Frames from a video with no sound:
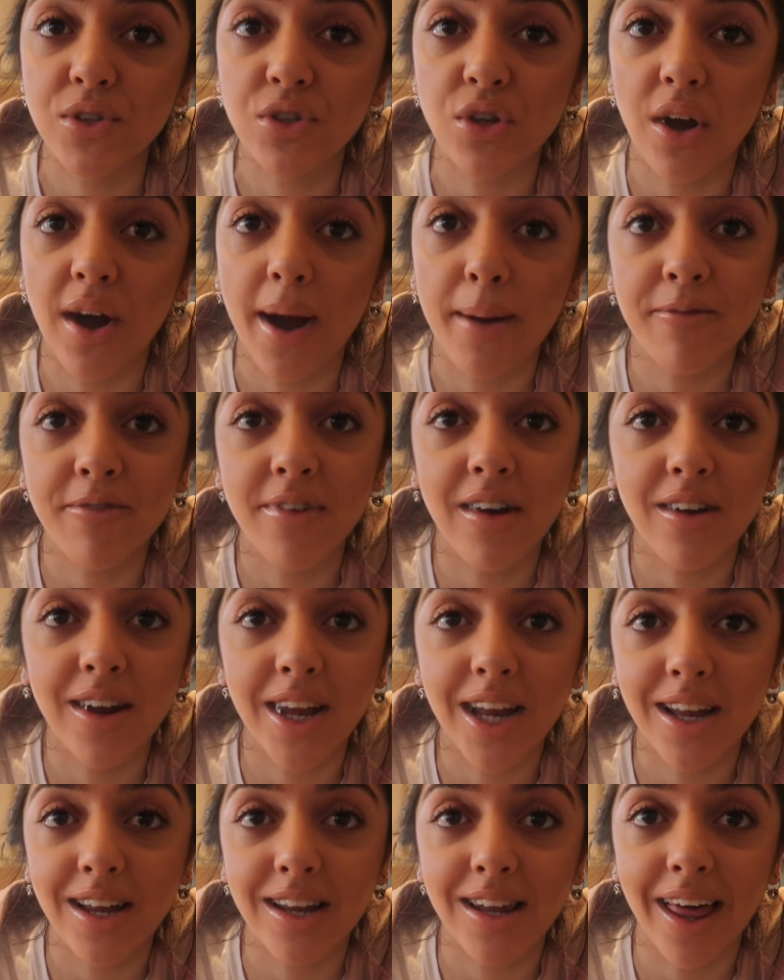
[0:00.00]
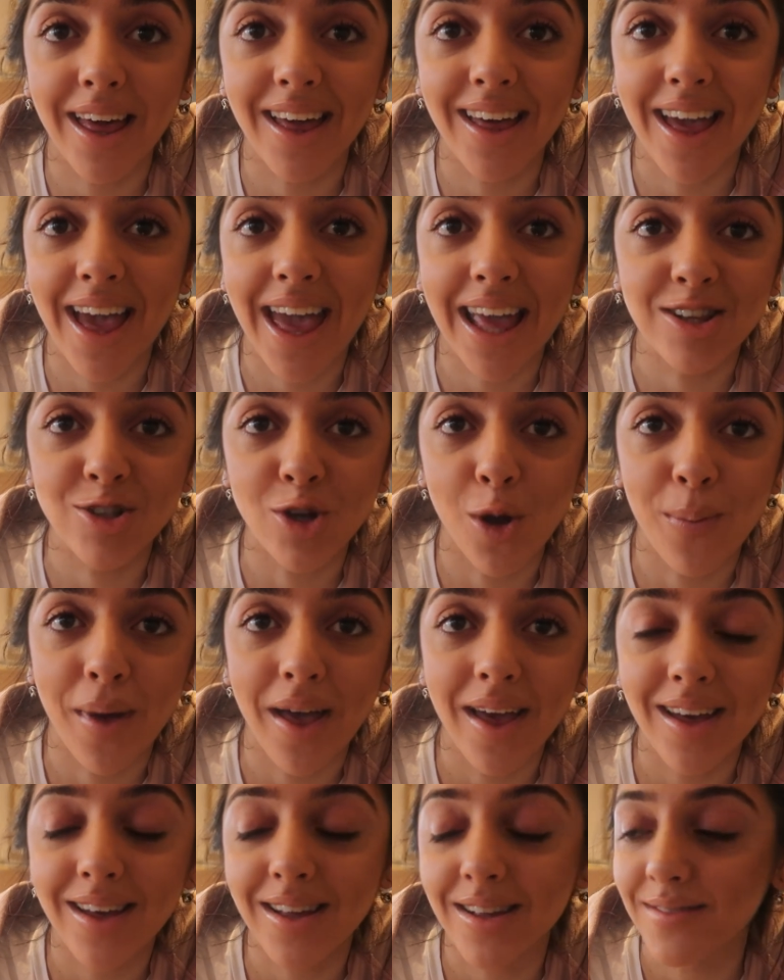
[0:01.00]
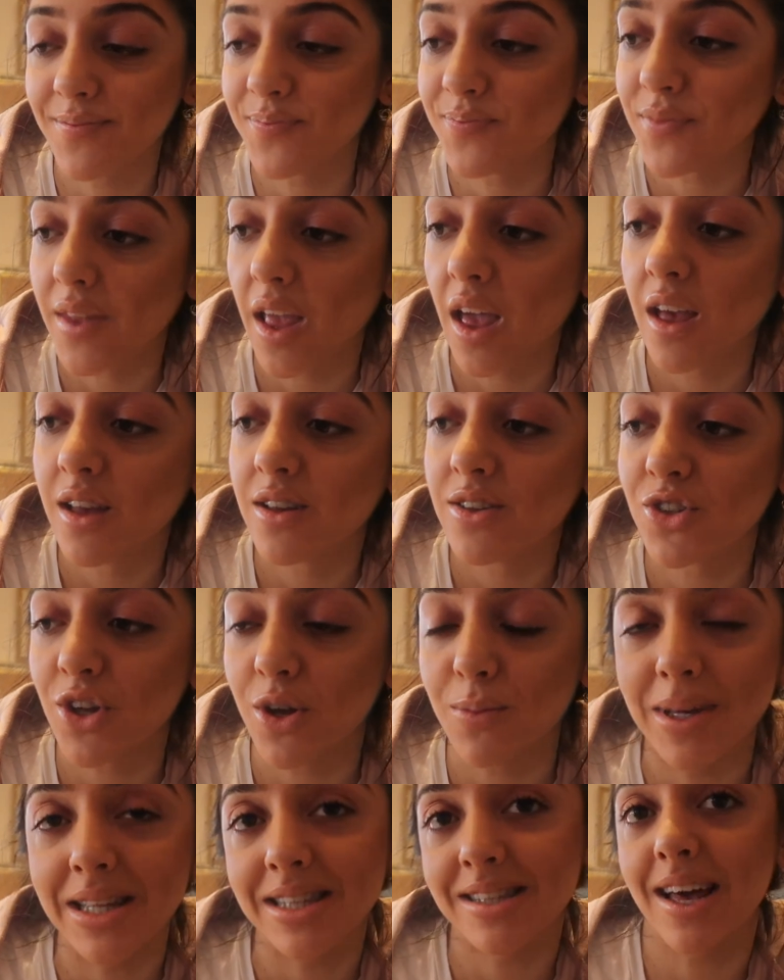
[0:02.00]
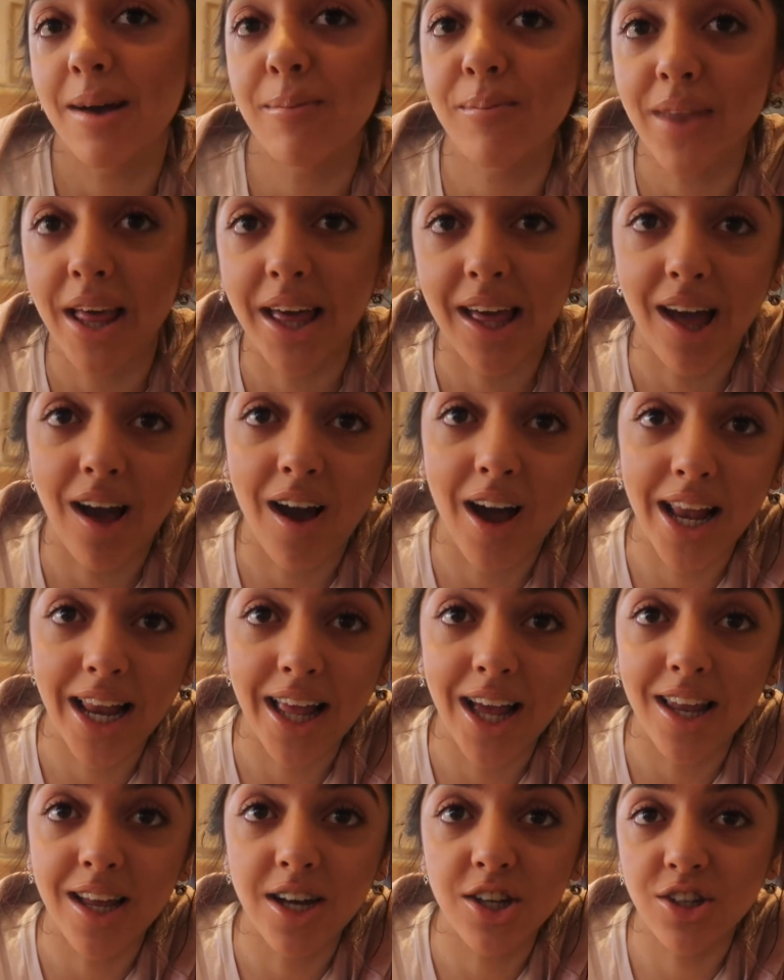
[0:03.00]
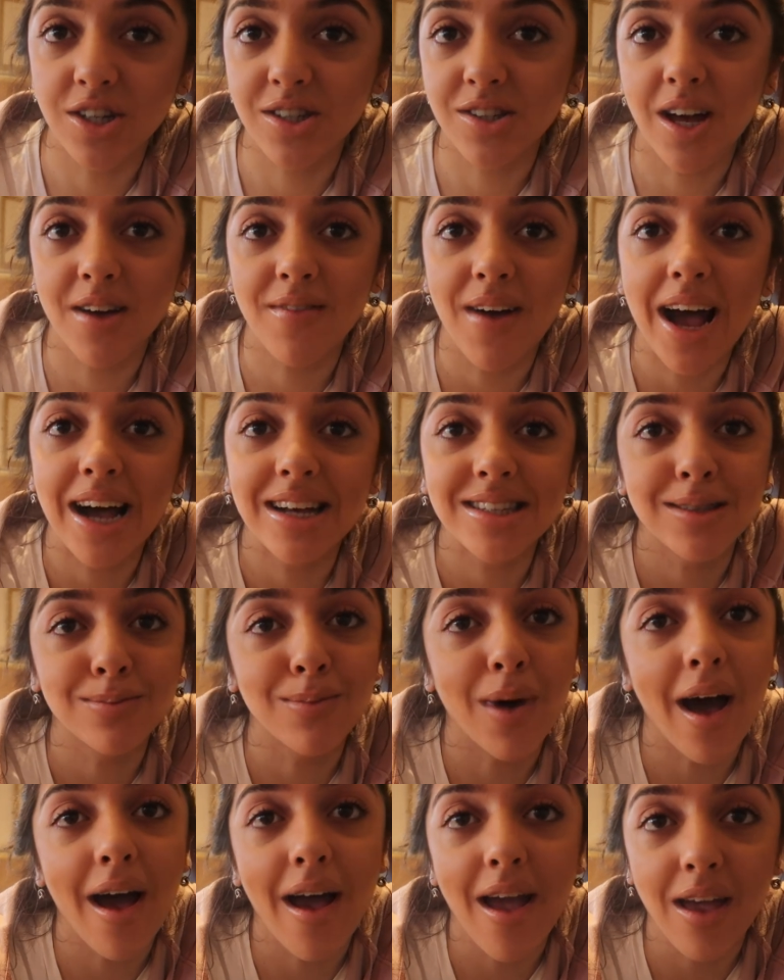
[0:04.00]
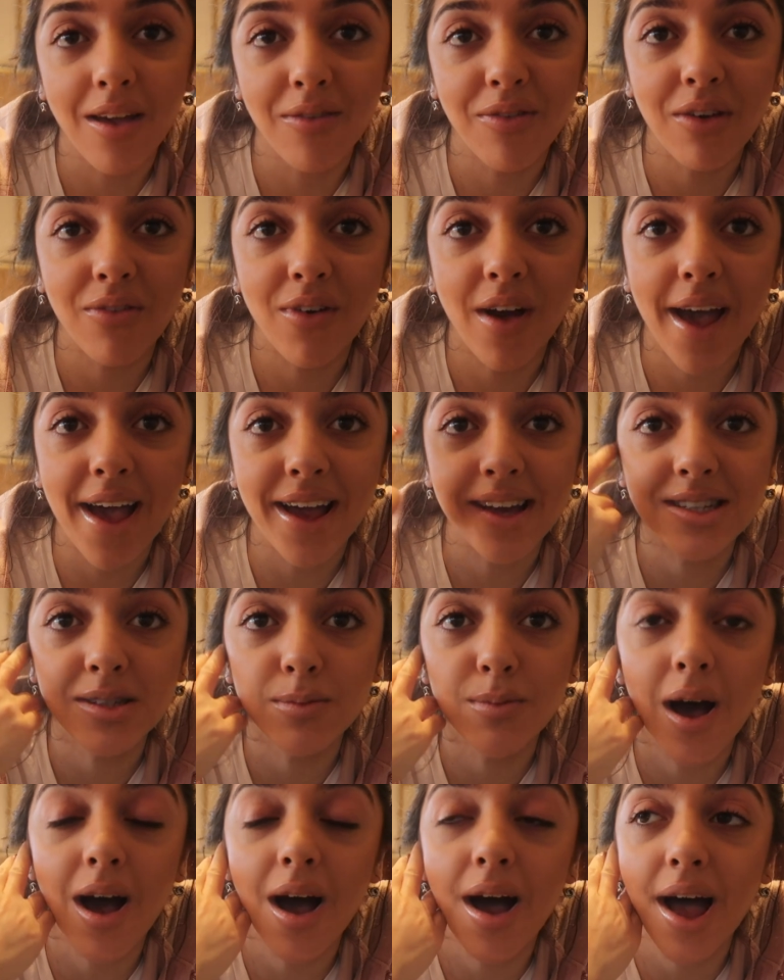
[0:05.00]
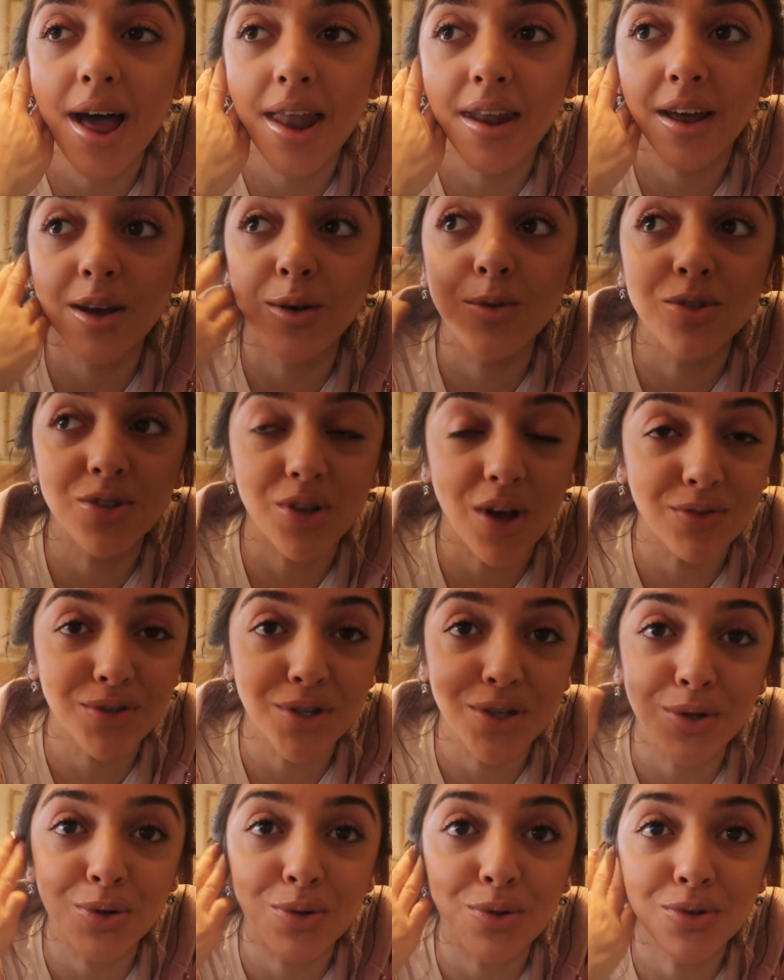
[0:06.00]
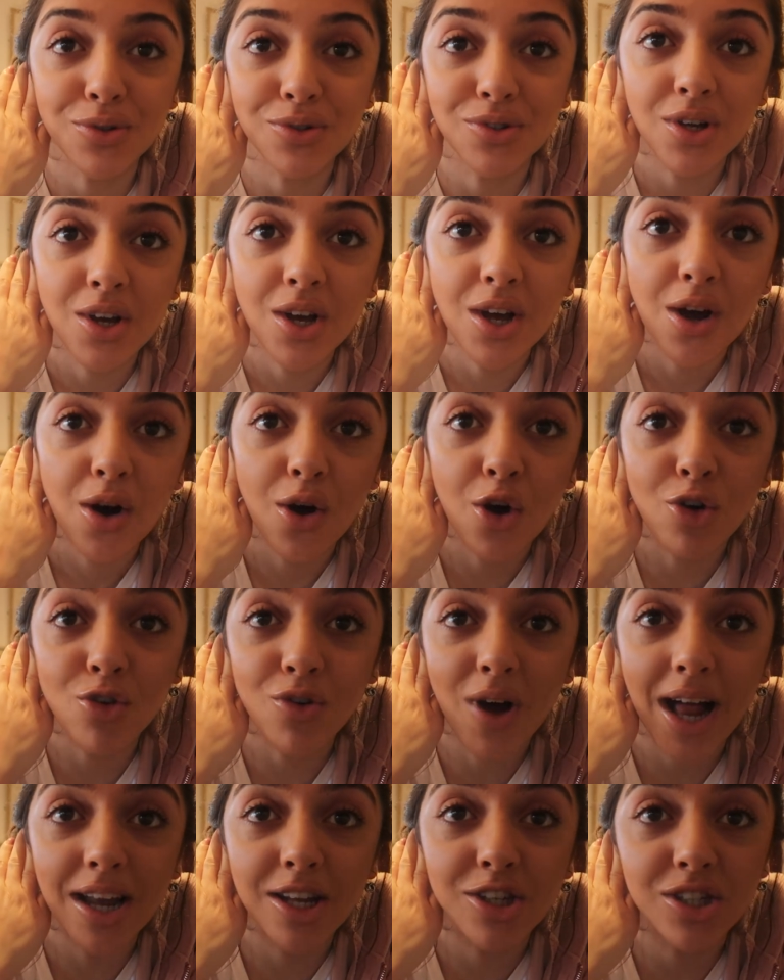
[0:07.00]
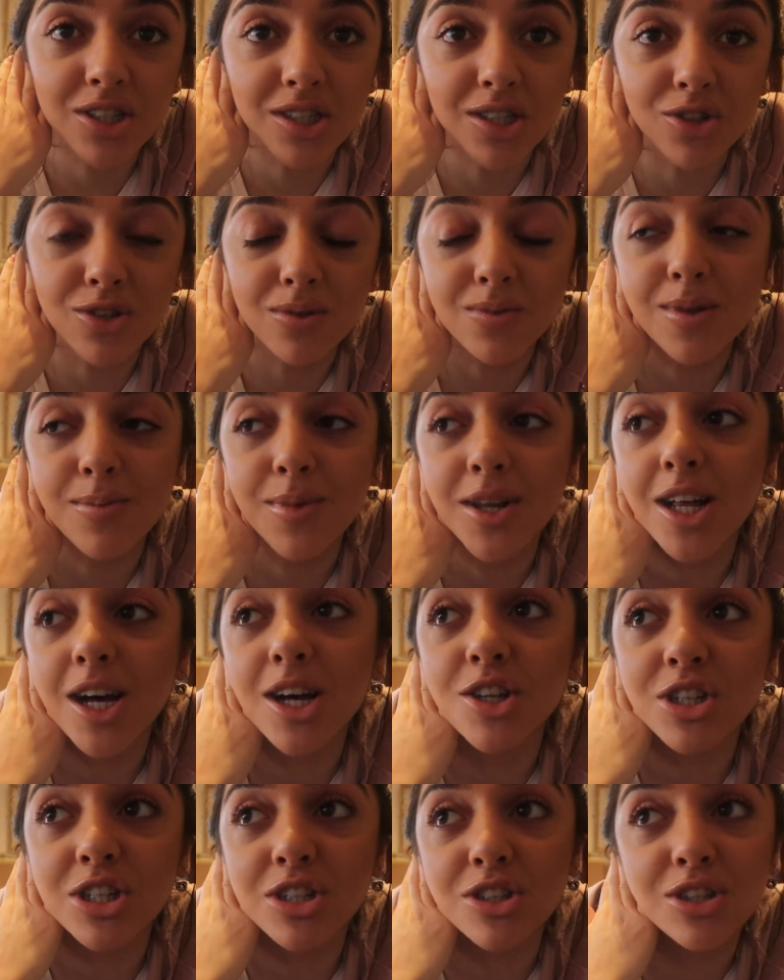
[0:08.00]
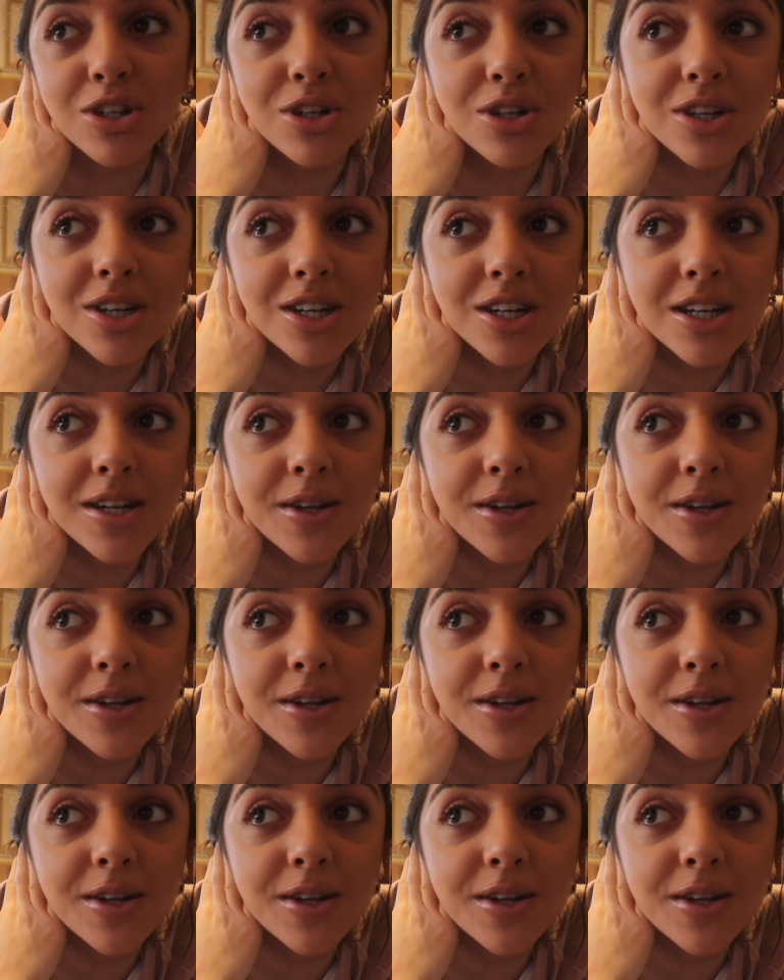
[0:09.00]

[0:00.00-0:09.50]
so I'm very like atopic. So it means I'm like highly allergic. So I have asthma, hay fever, eczema, and I also have something called oral allergy syndrome. So I'm allergic to